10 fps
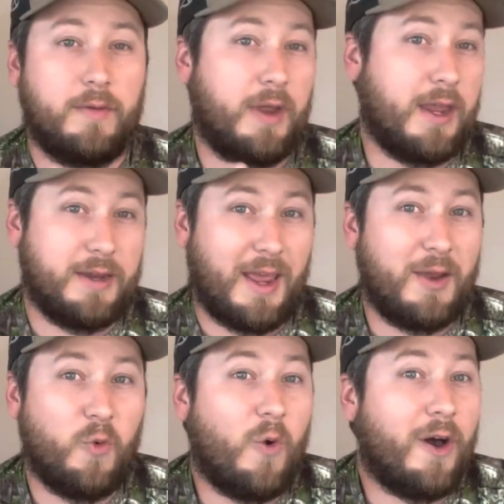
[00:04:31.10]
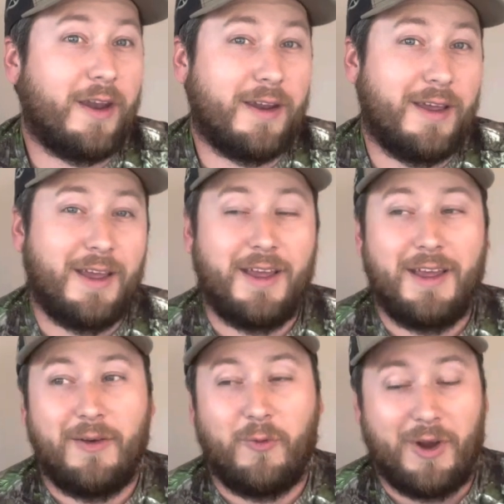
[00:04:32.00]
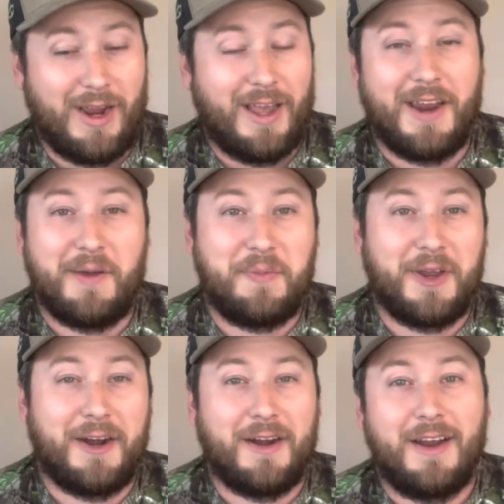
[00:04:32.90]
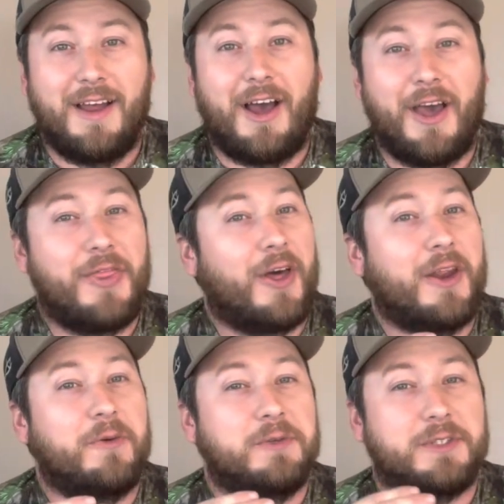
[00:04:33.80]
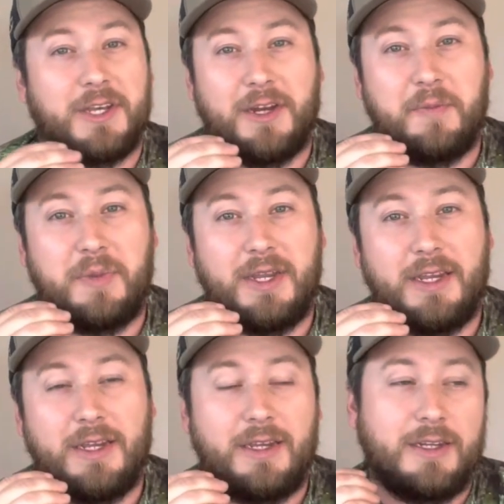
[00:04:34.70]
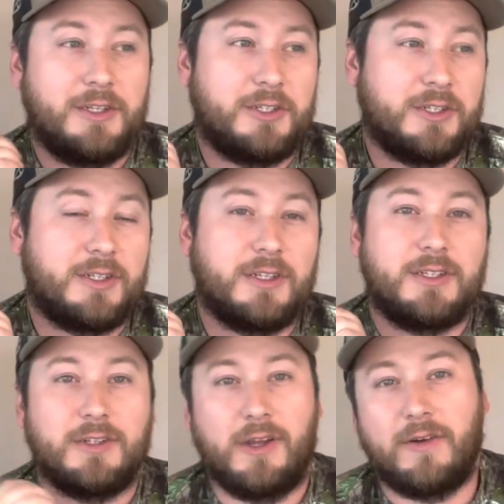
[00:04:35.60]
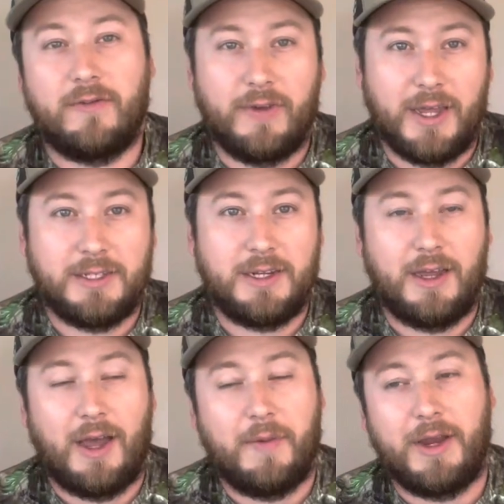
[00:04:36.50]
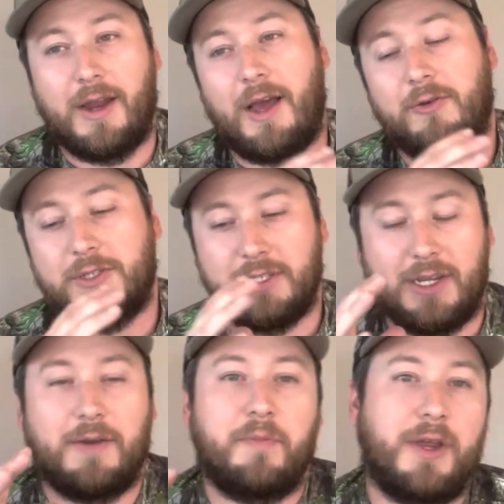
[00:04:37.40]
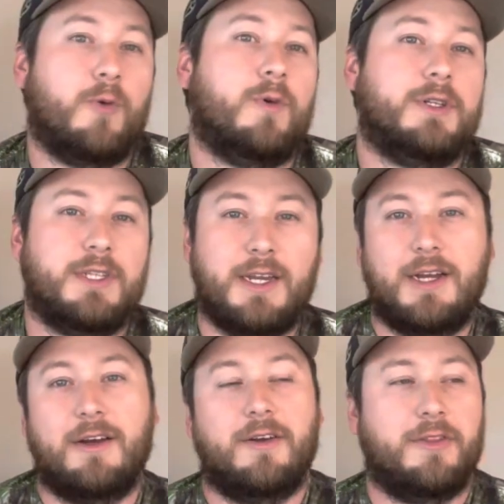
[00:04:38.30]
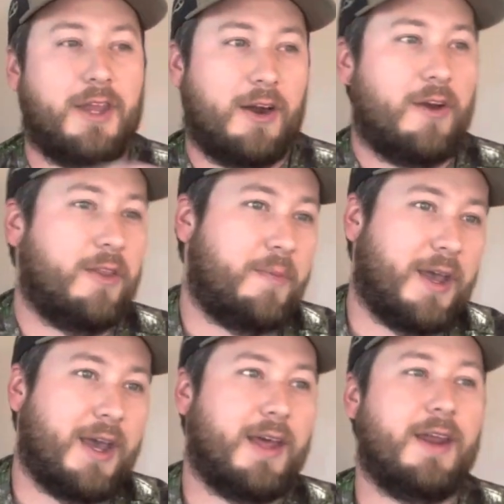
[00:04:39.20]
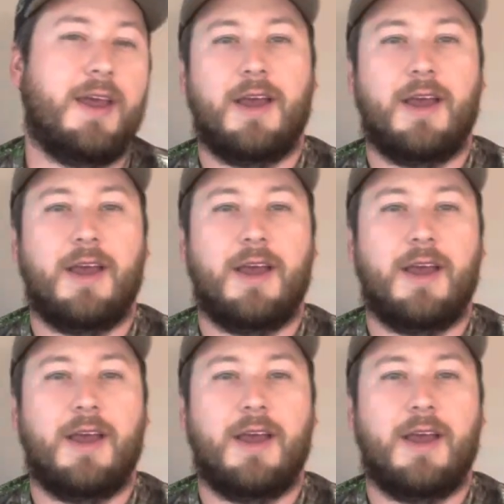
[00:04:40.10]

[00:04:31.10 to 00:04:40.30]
And day one, when I got up there, I thought it was gonna be just a slugfest. I mean, I was seeing big ones here, there on the bed.